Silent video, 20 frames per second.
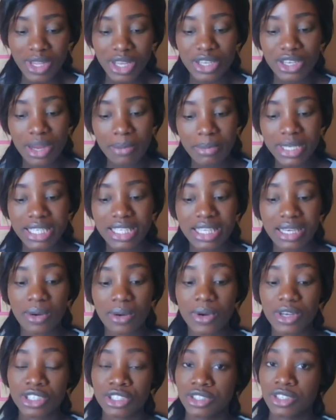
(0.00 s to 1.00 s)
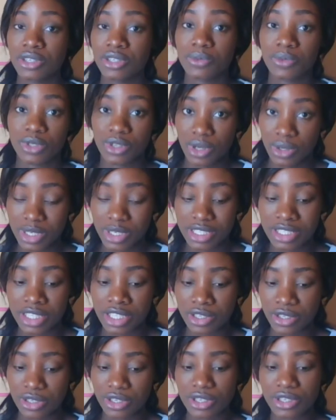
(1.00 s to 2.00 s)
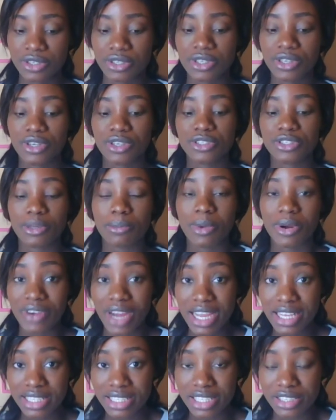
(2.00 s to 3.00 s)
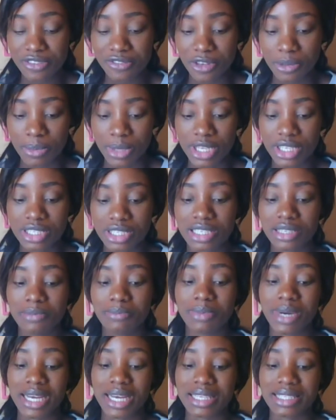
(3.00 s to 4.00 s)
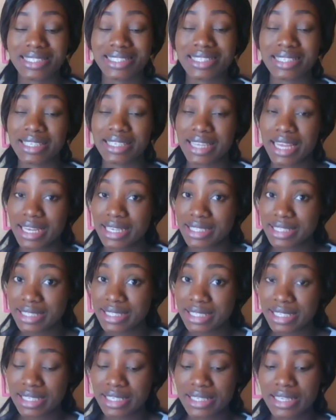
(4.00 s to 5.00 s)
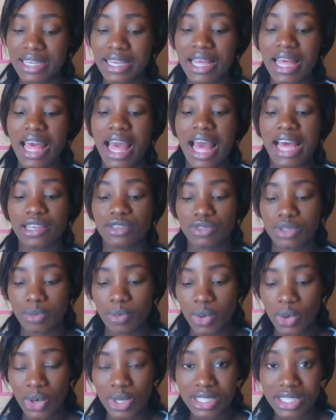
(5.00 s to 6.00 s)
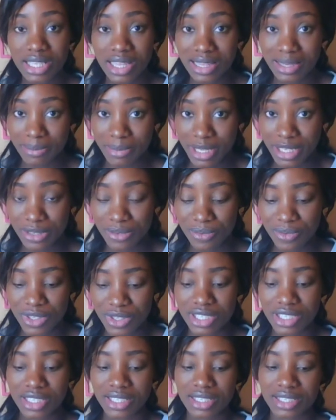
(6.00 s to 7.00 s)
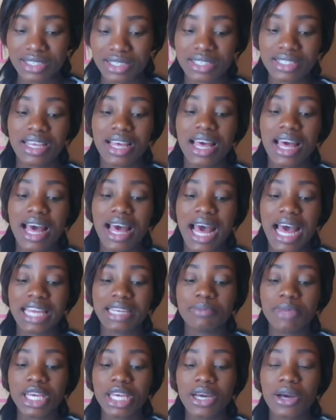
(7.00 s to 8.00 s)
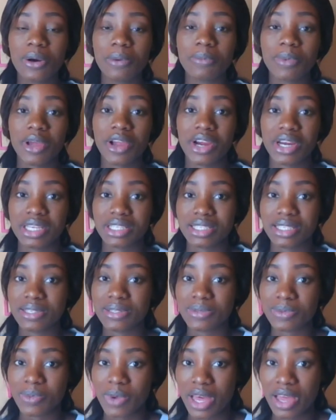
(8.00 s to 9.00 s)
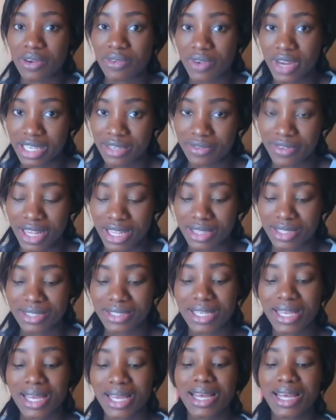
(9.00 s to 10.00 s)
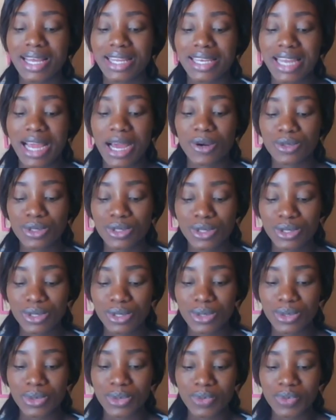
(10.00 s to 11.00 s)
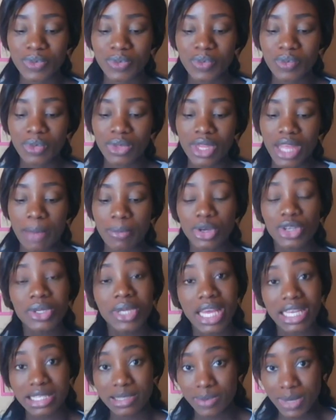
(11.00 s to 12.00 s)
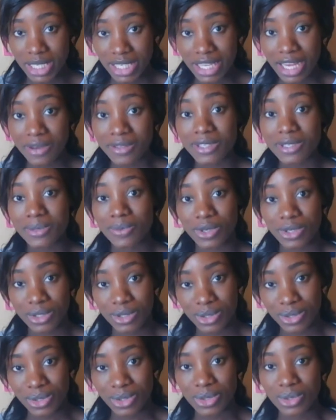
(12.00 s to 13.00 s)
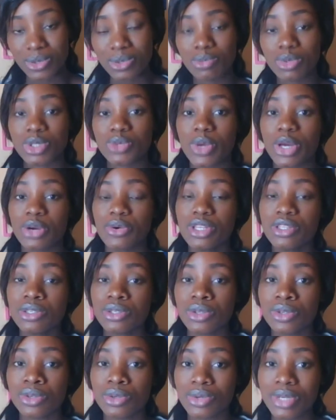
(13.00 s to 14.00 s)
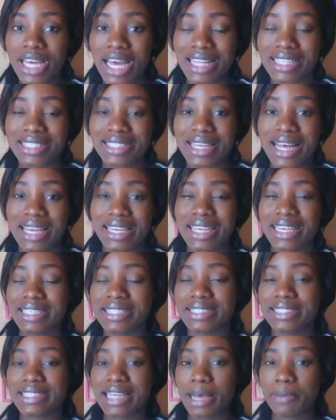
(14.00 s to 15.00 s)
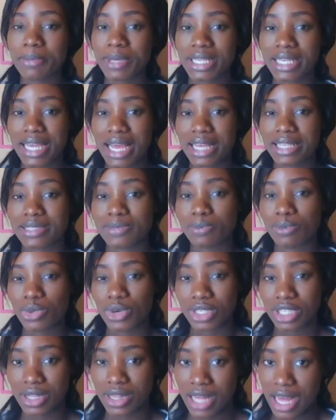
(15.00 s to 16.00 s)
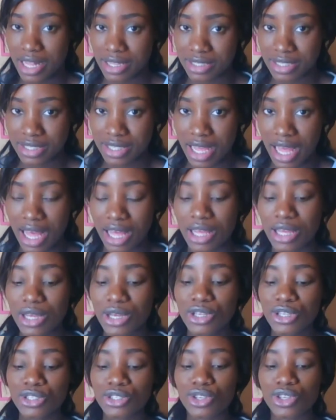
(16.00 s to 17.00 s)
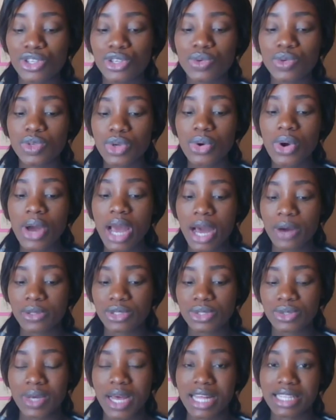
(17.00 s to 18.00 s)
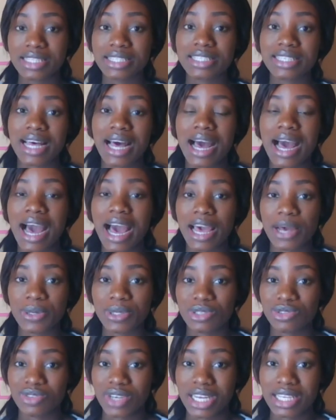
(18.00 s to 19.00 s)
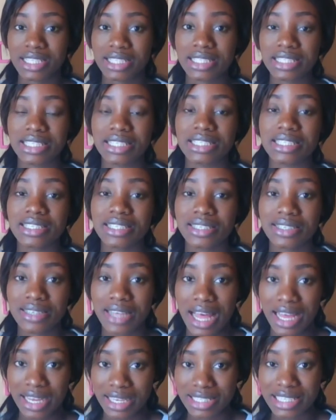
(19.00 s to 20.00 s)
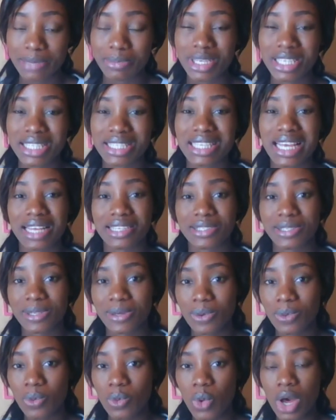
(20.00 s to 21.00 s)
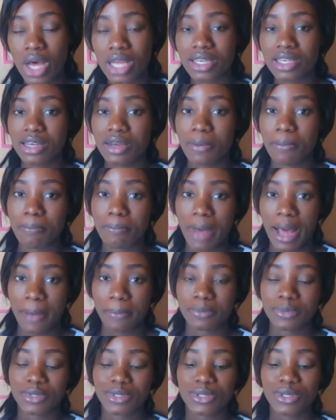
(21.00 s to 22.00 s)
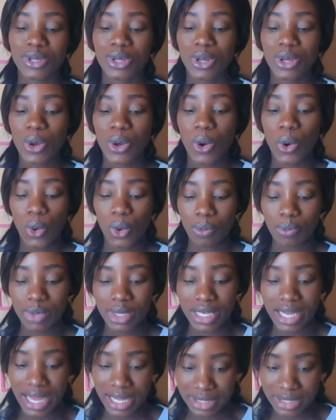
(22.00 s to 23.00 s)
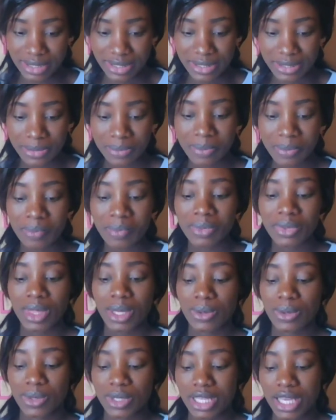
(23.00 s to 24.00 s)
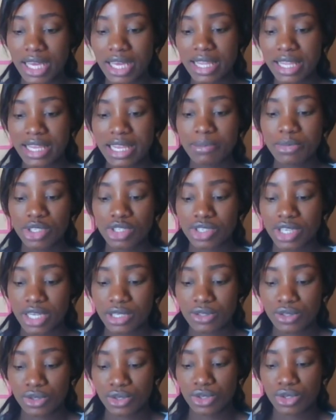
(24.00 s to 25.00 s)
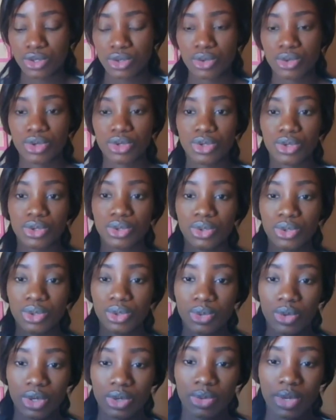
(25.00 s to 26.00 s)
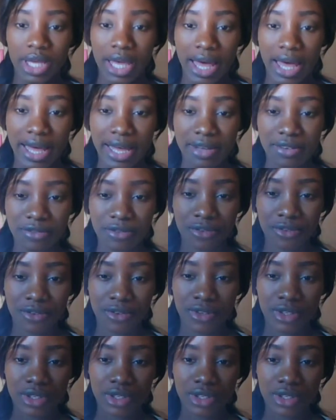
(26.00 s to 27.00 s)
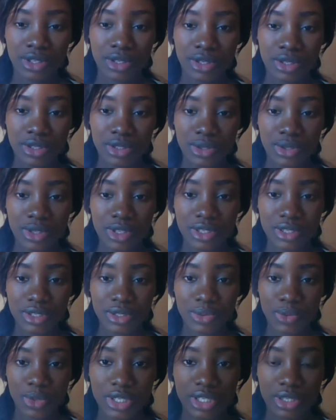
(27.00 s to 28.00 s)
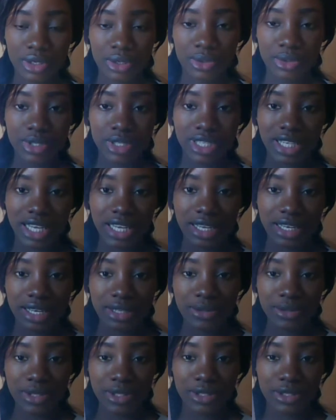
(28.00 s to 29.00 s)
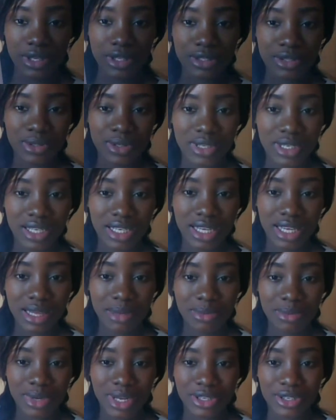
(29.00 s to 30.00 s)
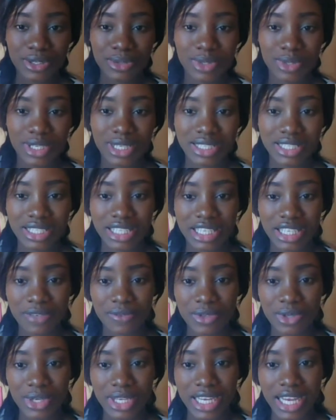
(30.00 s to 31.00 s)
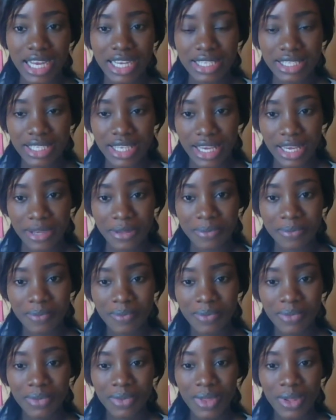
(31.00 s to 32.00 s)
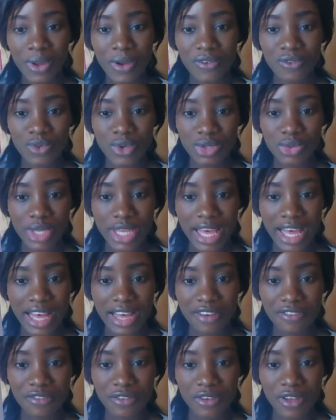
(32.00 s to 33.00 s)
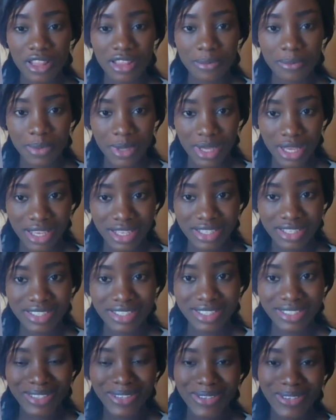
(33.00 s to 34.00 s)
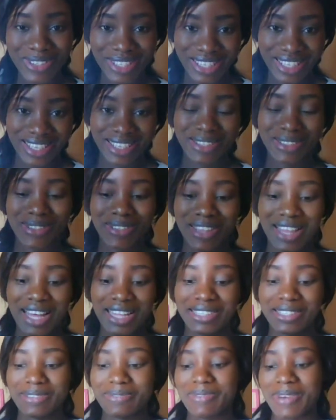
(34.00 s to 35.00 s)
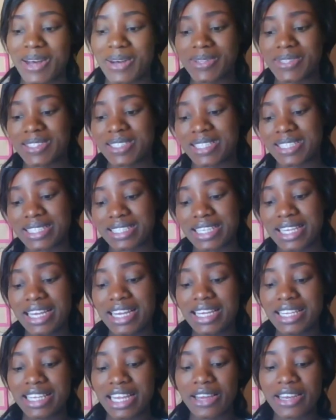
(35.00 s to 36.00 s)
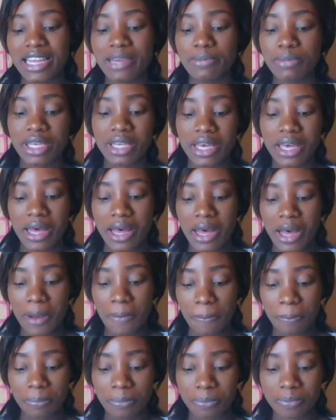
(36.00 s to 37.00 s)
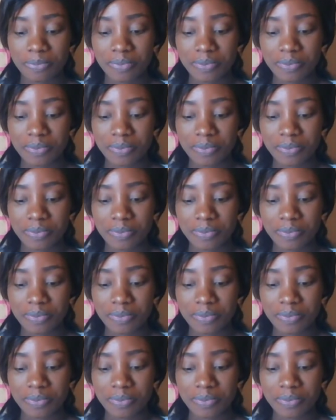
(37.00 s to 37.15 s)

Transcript: normally the question would always include summarize the information by selecting and reporting the main features and make comparisons where relevant. Now, to I'm going to explain how this works to you, but we're going to look at an examiner's model answer. So you know how to answer IELTS writing academic task one maps or plans okay let me try to show you what we have so this is it looks like i know it's not so clear but i just wanted to give you an idea of what we have on the page okay so that's about it now let me um,